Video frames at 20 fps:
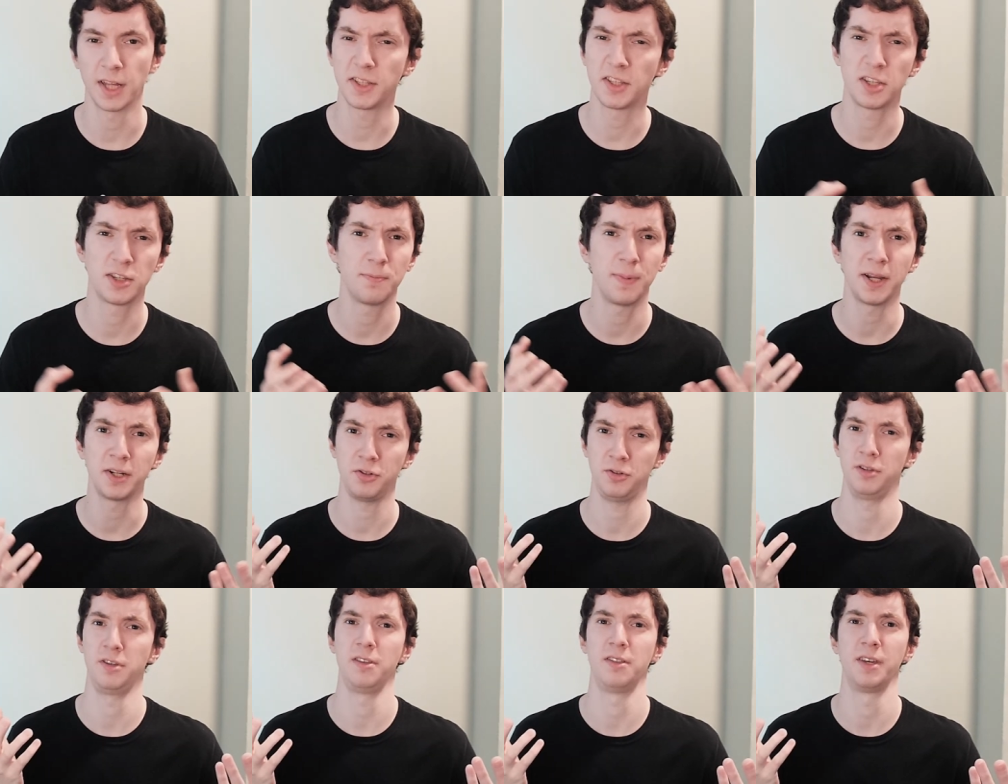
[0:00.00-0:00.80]
That's
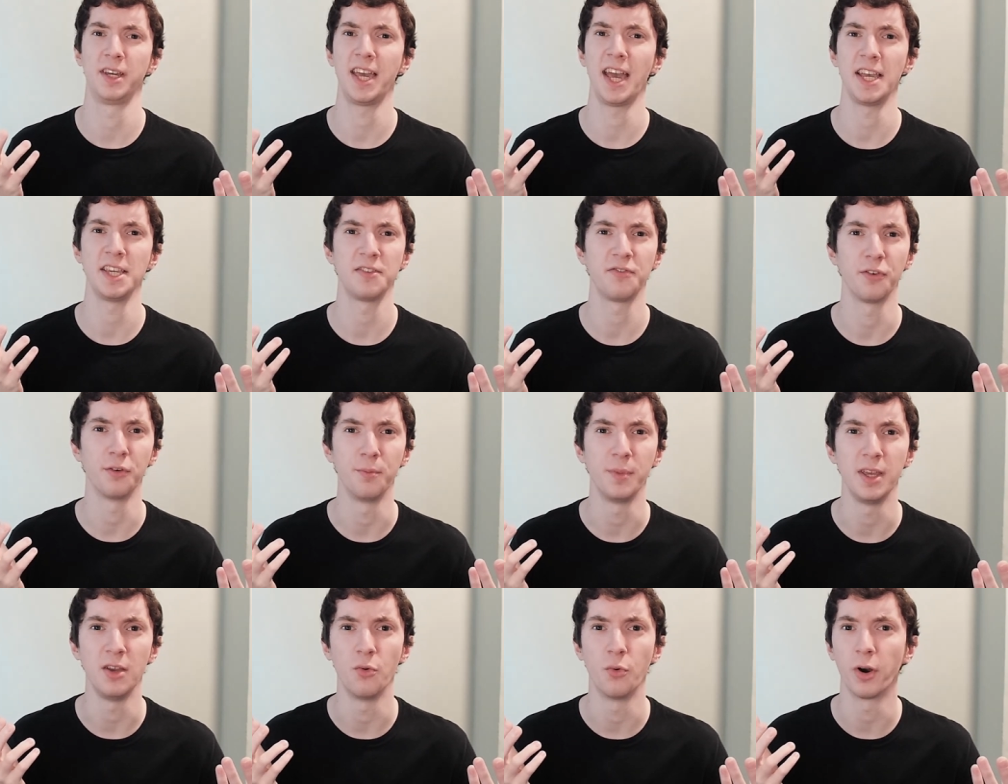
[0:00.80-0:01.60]
especially the case
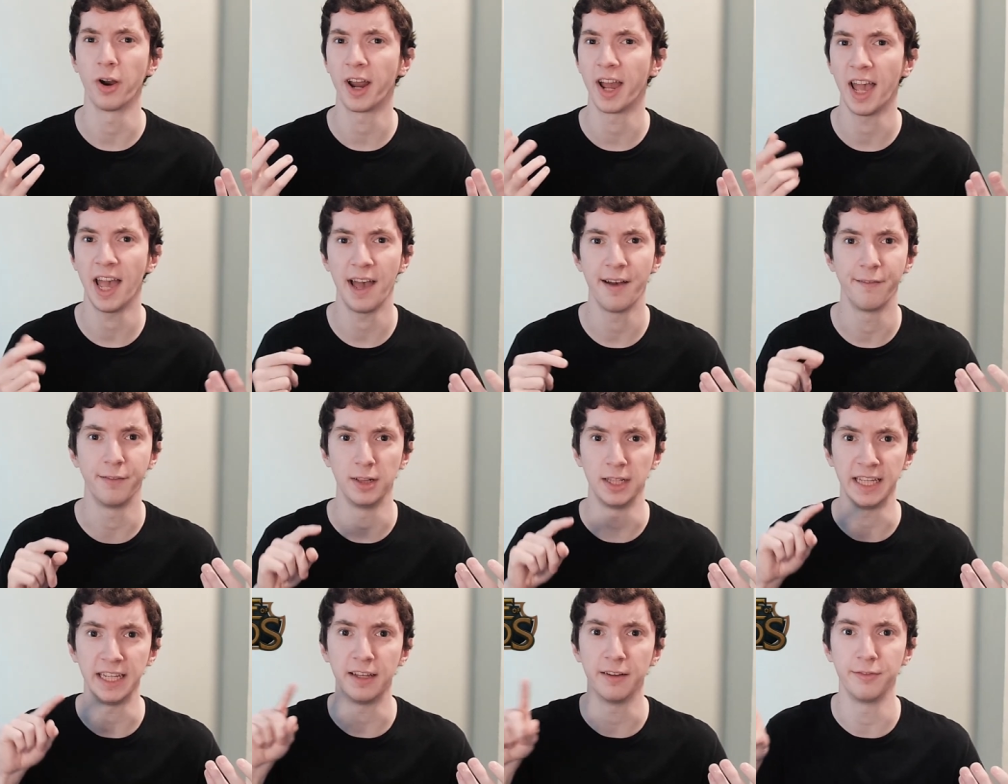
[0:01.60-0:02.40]
for me, where I
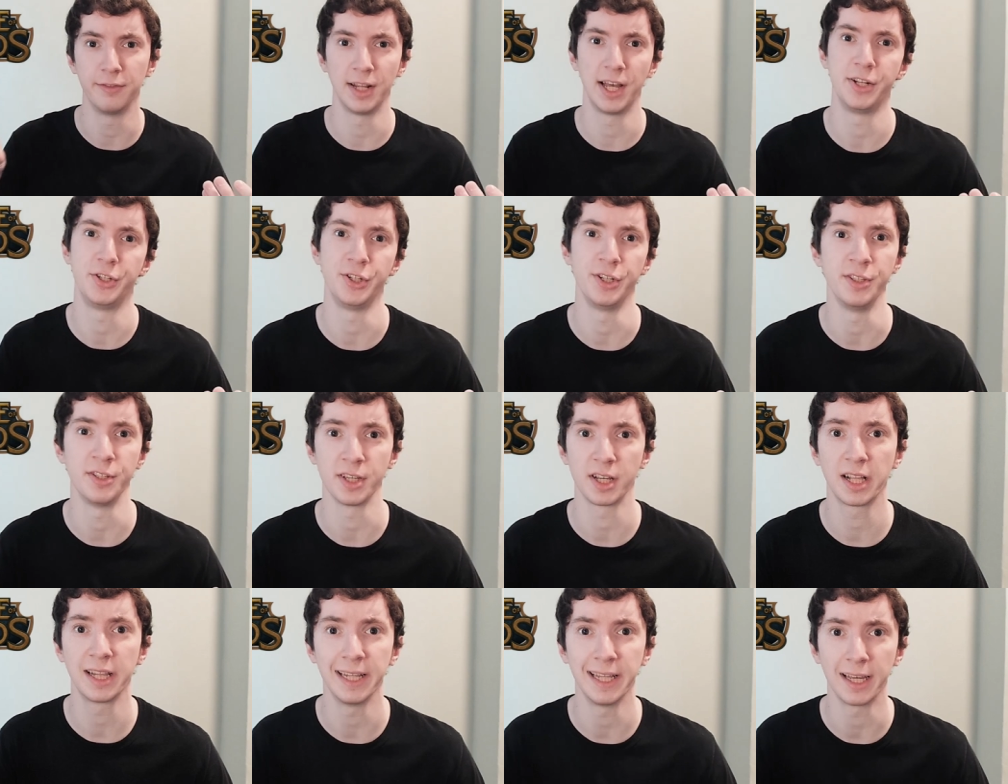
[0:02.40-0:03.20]
have League of
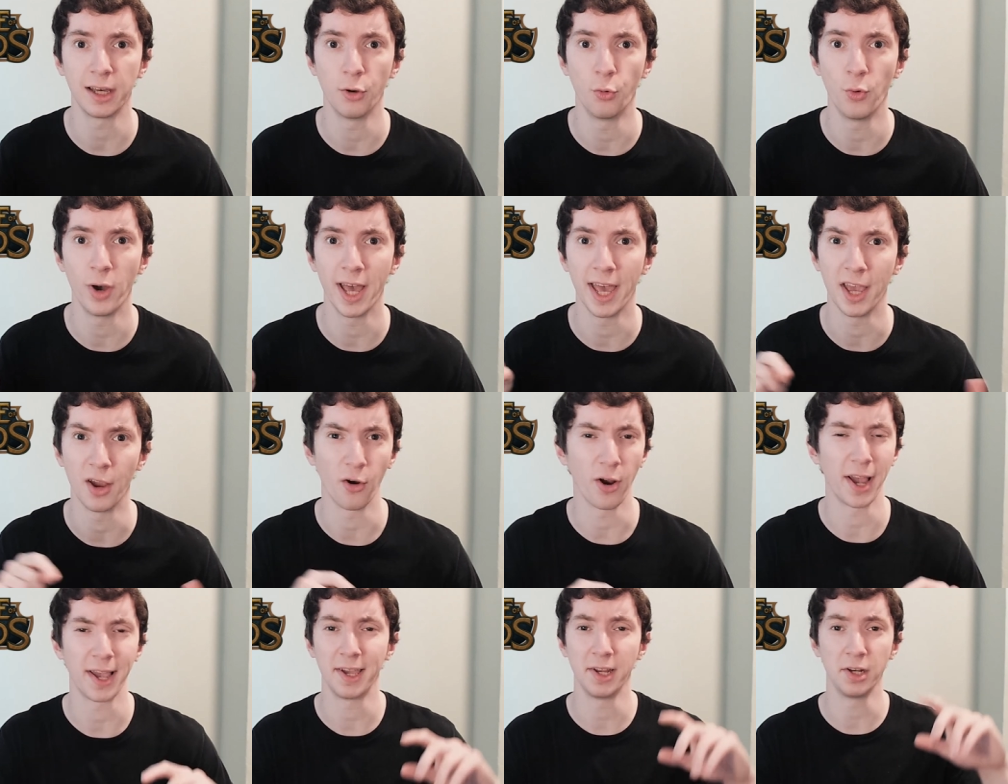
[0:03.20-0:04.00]
Legends a click away, or I